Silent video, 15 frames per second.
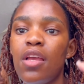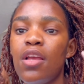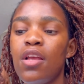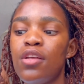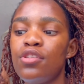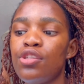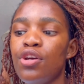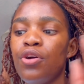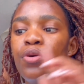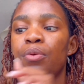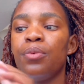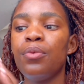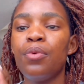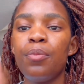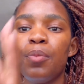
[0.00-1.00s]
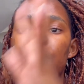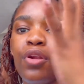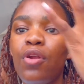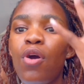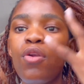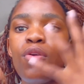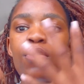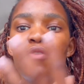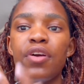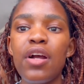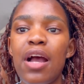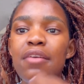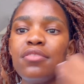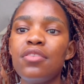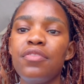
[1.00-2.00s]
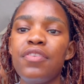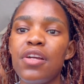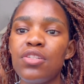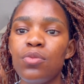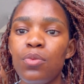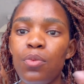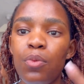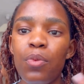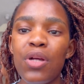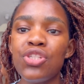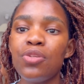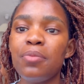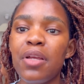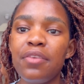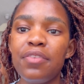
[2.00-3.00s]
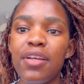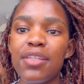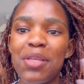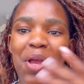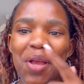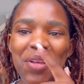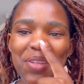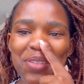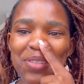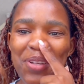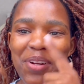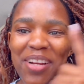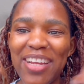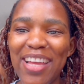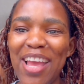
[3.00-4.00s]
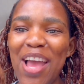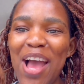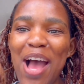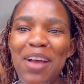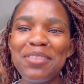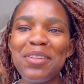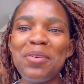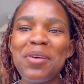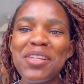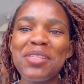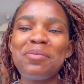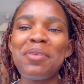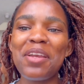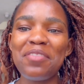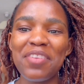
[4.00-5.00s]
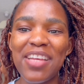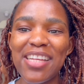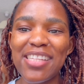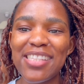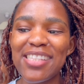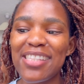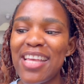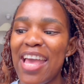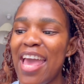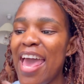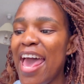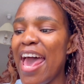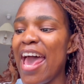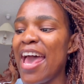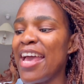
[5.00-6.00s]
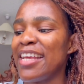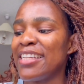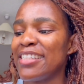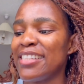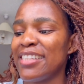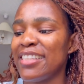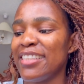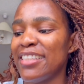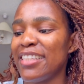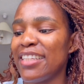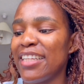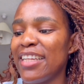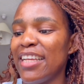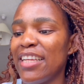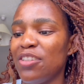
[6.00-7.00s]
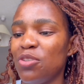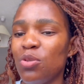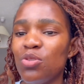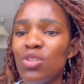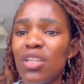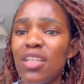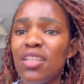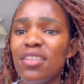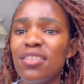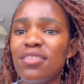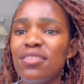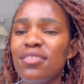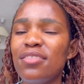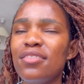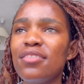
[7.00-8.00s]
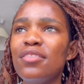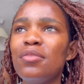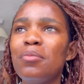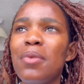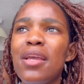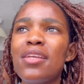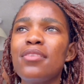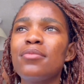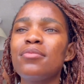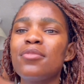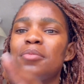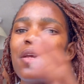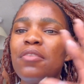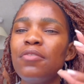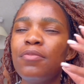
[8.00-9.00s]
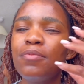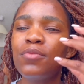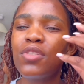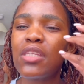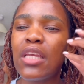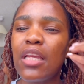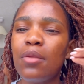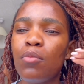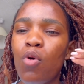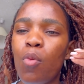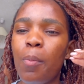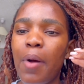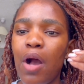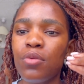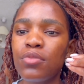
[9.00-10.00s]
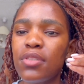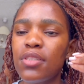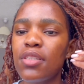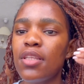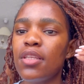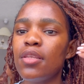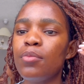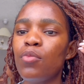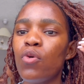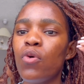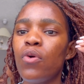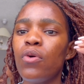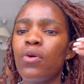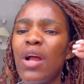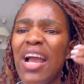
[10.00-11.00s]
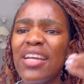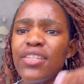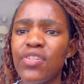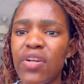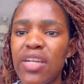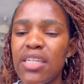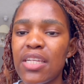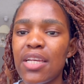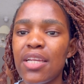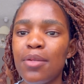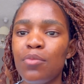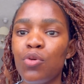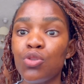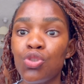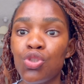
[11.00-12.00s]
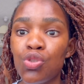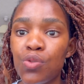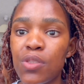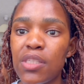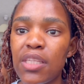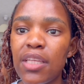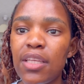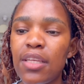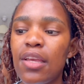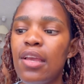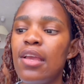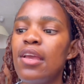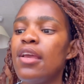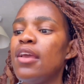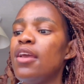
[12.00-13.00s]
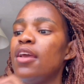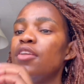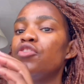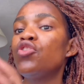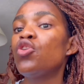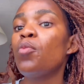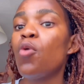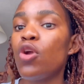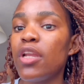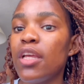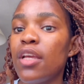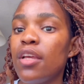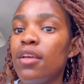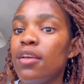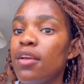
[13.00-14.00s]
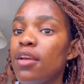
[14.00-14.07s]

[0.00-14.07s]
So put it all over after washing my face. Sorry, after washing my face, and it usually makes my skin more bouncy, more hydrated, more juicy the morning